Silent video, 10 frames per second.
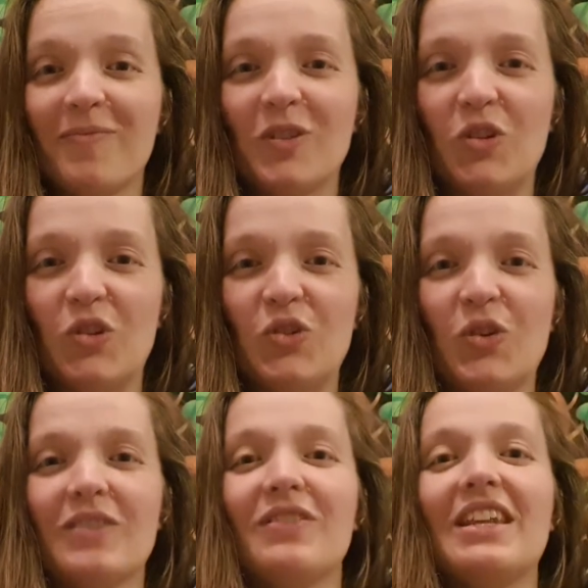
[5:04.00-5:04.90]
to the
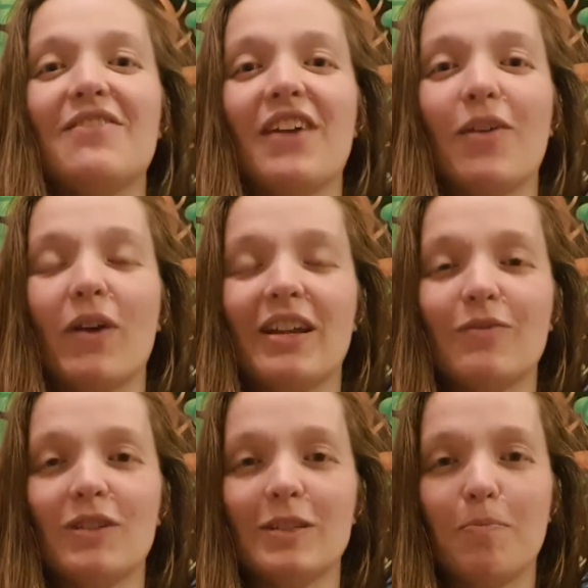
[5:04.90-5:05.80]
shores of Nineveh, where he
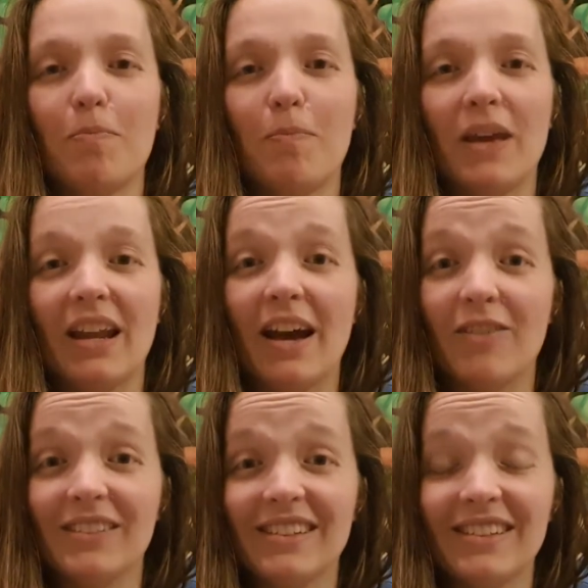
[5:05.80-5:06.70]
was sped out.